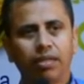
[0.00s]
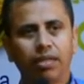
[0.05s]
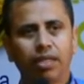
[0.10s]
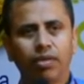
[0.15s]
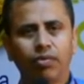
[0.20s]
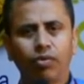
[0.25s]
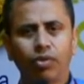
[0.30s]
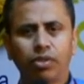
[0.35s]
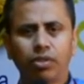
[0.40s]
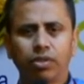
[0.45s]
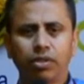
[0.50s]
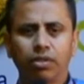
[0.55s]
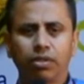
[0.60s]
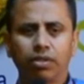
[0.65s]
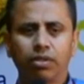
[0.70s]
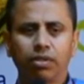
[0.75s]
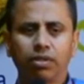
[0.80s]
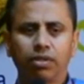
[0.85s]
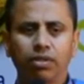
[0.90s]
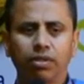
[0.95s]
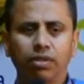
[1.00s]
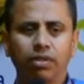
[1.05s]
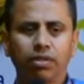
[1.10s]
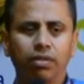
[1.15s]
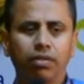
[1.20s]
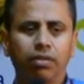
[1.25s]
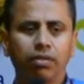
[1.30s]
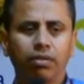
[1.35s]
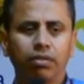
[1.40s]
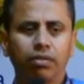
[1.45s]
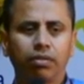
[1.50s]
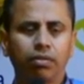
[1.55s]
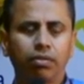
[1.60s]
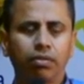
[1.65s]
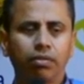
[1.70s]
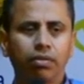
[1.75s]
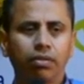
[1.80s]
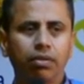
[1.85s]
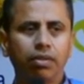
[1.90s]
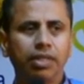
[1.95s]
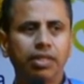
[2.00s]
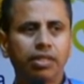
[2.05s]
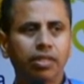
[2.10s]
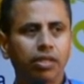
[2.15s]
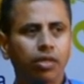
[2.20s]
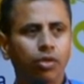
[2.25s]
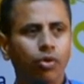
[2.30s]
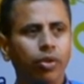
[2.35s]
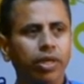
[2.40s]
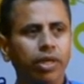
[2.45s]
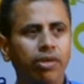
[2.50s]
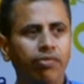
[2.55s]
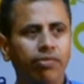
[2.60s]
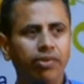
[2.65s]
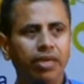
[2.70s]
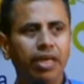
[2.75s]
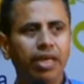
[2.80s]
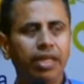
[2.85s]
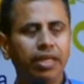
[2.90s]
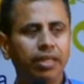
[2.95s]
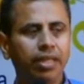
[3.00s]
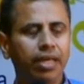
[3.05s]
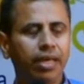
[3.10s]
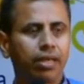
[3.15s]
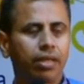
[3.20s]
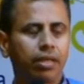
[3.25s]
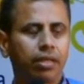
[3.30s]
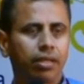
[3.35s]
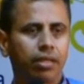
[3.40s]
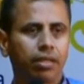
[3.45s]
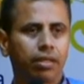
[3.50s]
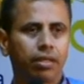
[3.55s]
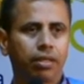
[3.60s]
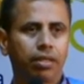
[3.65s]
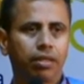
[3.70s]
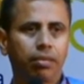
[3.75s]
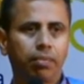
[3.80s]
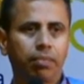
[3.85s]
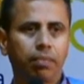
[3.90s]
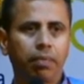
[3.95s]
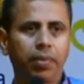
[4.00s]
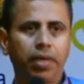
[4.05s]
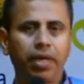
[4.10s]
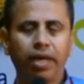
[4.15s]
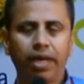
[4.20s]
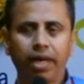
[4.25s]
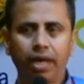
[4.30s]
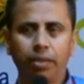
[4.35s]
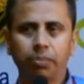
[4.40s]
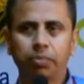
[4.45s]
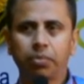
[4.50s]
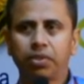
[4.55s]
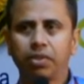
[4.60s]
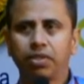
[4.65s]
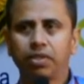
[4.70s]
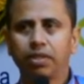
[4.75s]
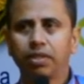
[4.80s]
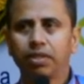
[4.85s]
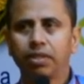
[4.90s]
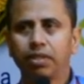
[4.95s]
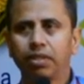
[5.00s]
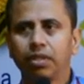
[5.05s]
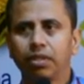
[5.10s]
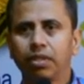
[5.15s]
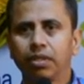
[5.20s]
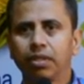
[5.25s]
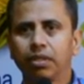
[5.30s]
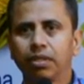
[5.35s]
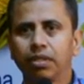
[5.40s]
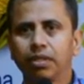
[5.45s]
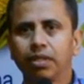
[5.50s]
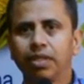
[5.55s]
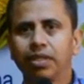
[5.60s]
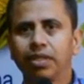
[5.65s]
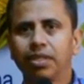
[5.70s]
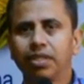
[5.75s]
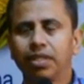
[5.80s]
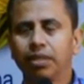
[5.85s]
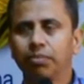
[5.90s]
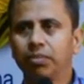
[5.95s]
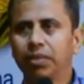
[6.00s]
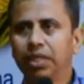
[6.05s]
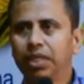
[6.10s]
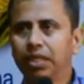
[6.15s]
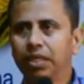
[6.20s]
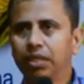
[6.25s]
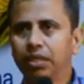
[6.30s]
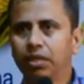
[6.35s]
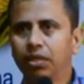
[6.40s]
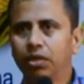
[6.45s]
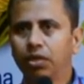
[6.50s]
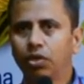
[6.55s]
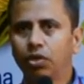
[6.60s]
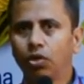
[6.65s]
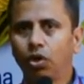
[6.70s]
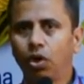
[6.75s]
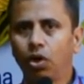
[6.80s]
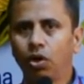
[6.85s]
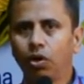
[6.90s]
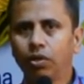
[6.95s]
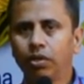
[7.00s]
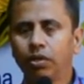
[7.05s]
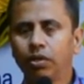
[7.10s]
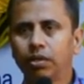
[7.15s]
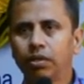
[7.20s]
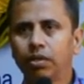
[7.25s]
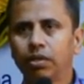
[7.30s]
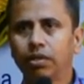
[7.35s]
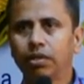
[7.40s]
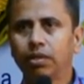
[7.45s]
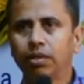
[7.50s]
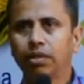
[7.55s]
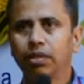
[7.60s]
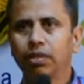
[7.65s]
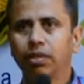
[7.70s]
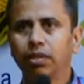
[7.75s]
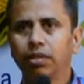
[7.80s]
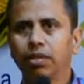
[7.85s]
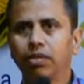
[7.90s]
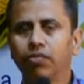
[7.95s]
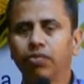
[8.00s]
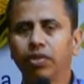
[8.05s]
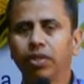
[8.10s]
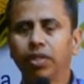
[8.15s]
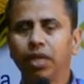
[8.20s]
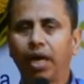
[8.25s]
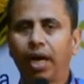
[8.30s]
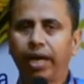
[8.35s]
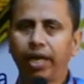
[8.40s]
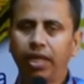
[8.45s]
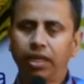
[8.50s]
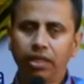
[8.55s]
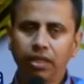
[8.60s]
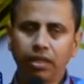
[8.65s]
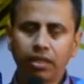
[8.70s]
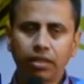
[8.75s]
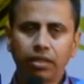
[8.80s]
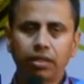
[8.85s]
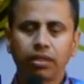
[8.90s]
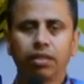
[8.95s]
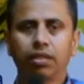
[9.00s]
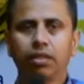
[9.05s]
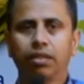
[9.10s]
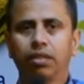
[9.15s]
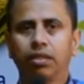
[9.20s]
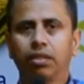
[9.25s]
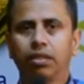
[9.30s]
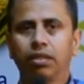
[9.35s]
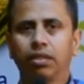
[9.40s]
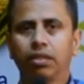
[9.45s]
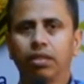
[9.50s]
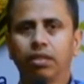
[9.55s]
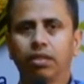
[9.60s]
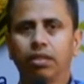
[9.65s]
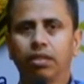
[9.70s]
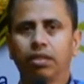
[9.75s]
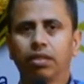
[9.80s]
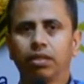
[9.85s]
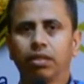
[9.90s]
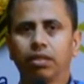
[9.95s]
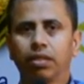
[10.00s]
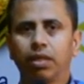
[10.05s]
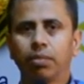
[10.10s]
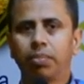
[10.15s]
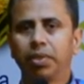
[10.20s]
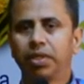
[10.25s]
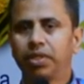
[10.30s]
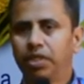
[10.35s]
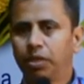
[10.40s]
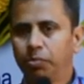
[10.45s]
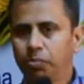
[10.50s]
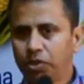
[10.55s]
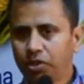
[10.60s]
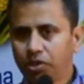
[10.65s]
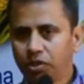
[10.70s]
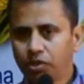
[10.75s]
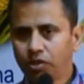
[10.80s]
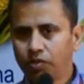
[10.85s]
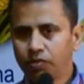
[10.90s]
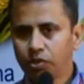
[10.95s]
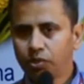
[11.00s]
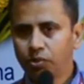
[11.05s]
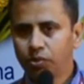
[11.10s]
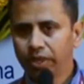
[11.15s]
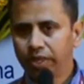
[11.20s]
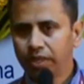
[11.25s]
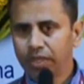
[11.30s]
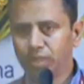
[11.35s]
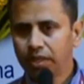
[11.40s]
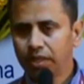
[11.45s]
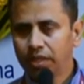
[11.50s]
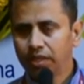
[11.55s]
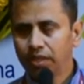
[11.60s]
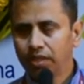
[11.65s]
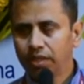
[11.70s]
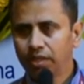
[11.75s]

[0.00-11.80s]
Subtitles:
There was this growing feeling that perhaps there is something wrong with either the perceptions of student